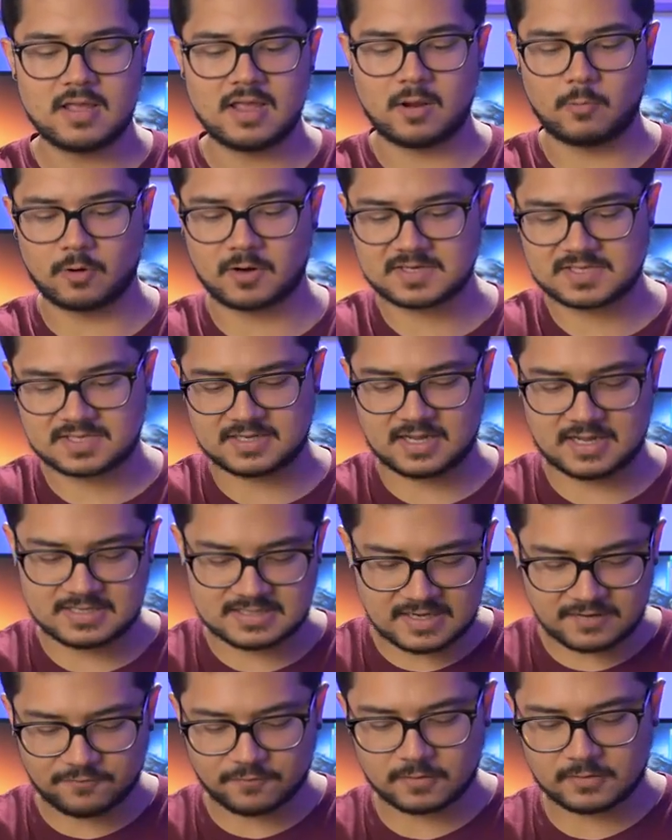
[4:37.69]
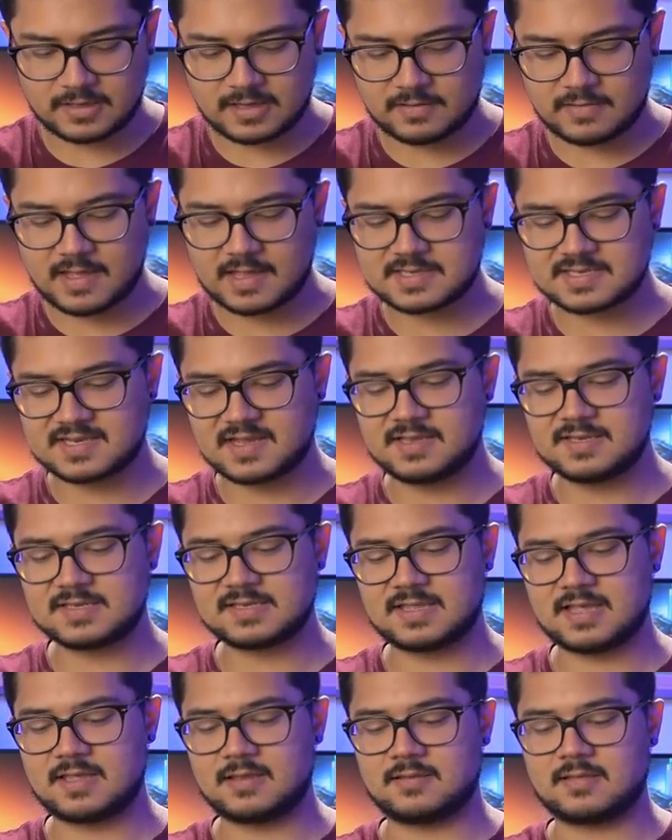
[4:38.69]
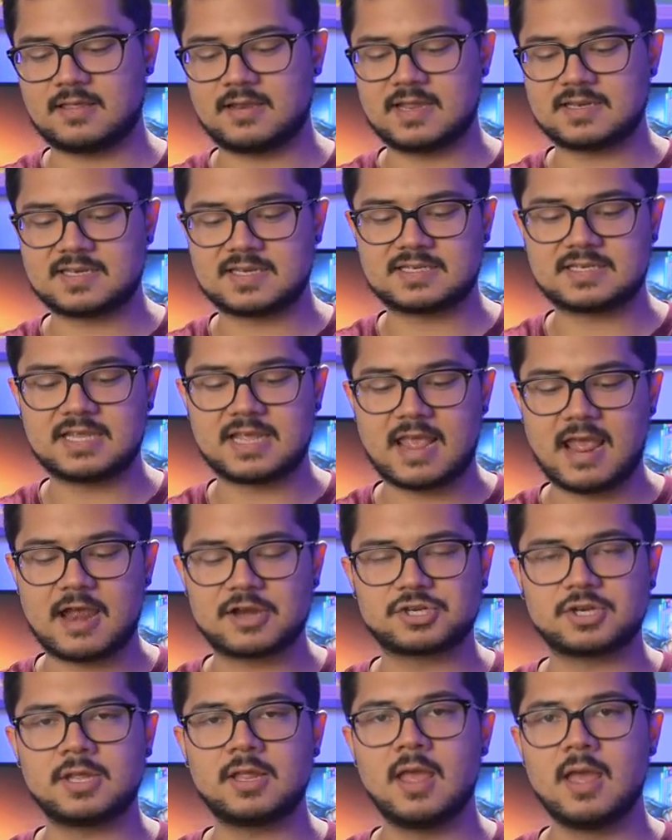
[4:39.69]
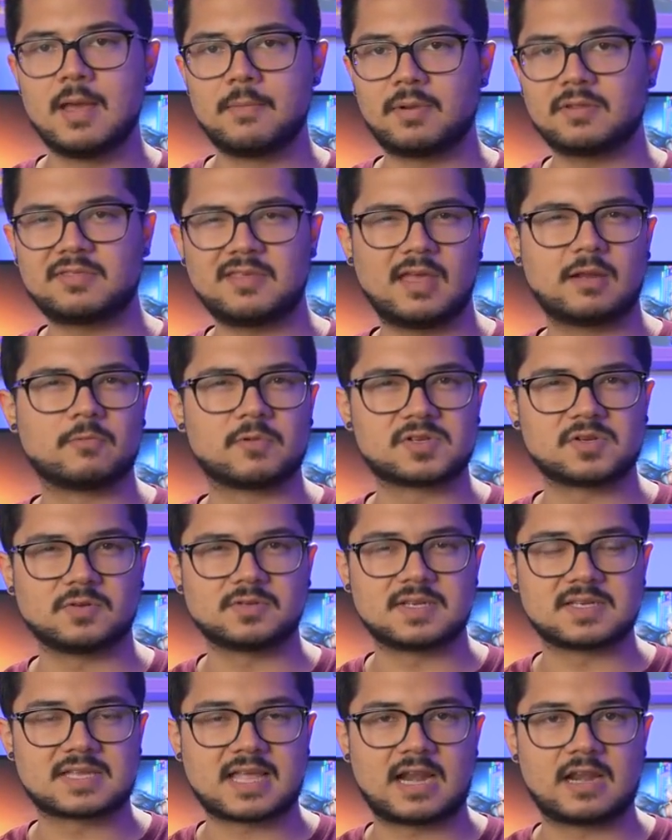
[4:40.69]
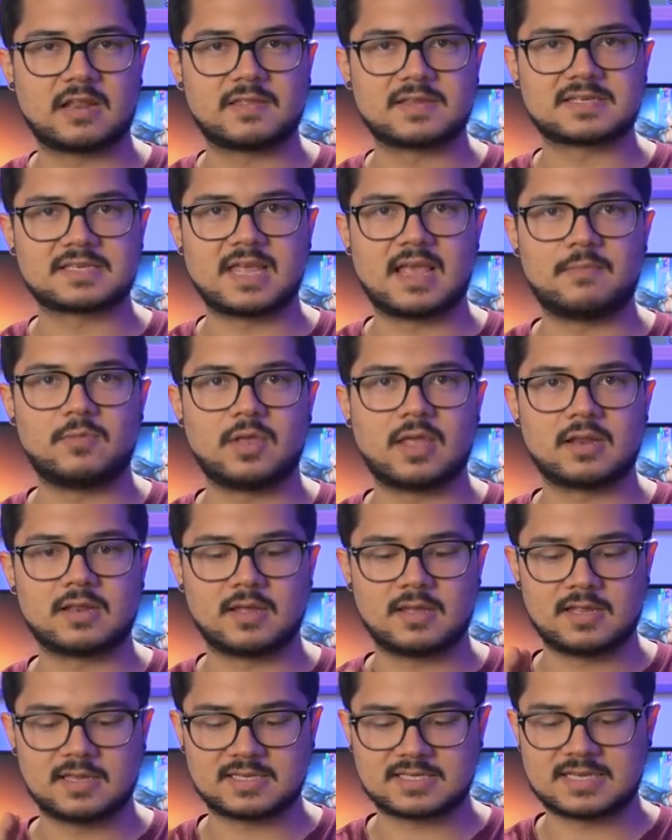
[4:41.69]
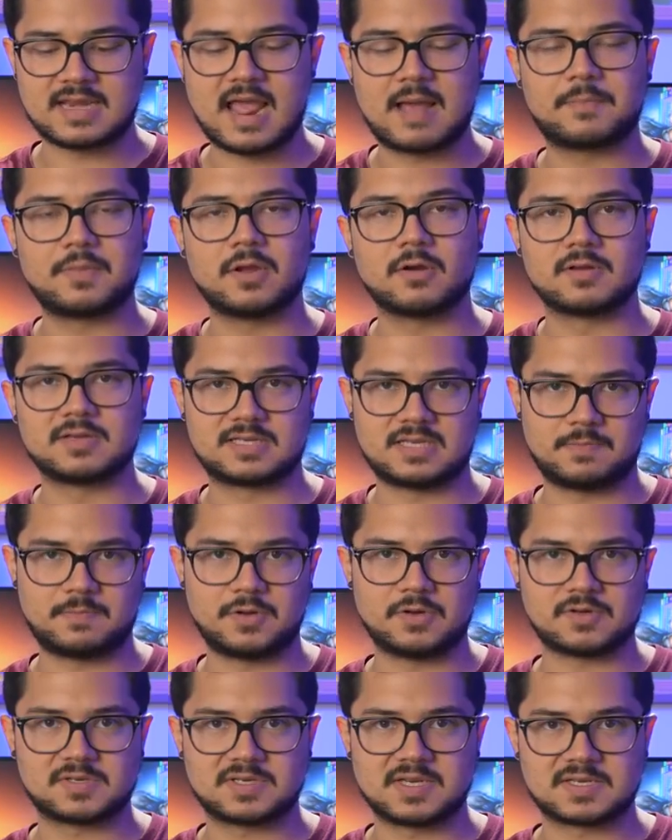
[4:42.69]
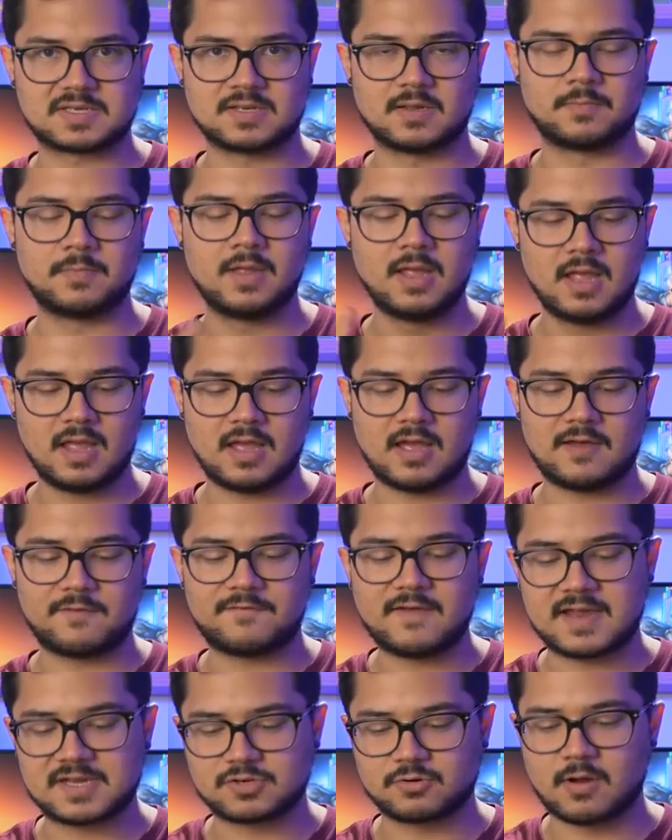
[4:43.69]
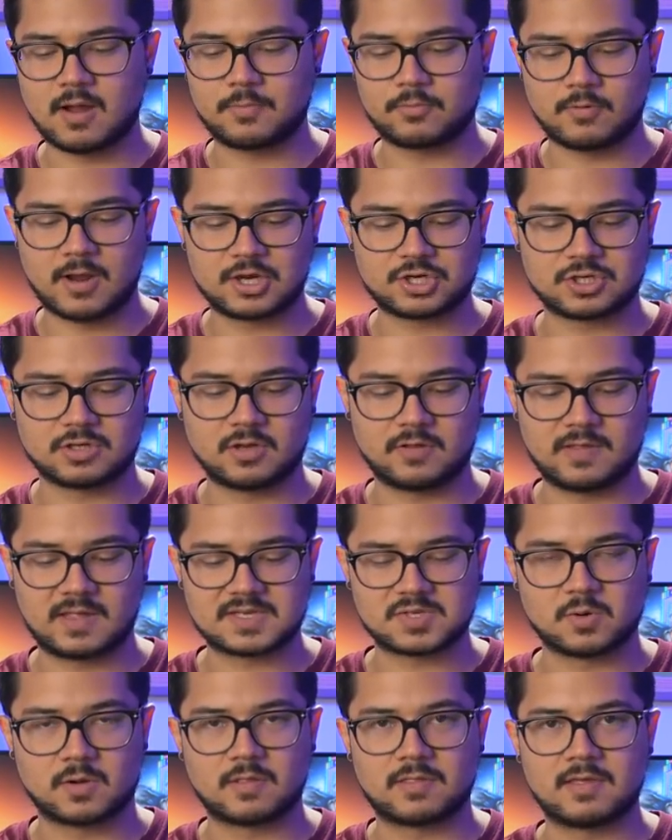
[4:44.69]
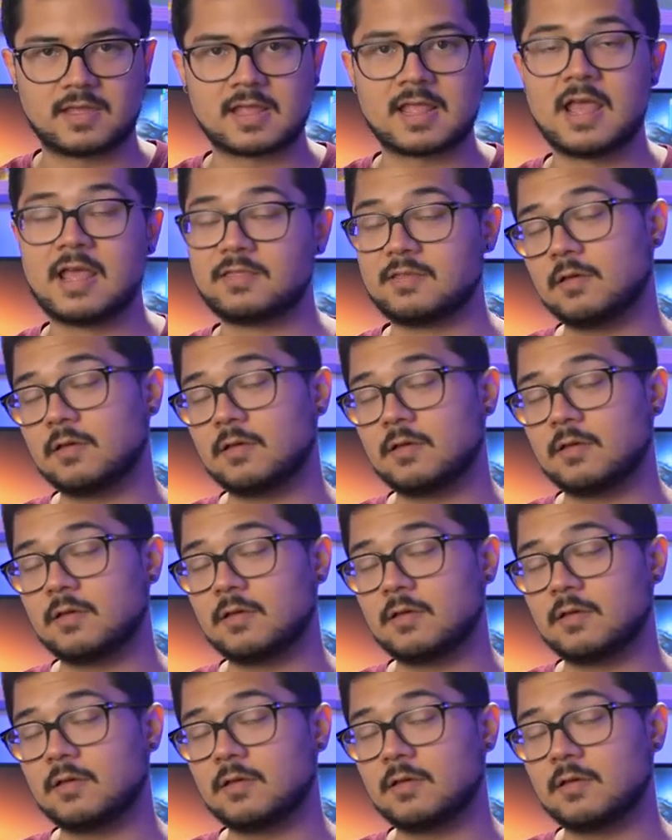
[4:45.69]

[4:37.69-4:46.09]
It works differently in that sense than SSD caching, but the end result is kind of the same. You get a snappier and zippier system, faster operation, all that sort of thing.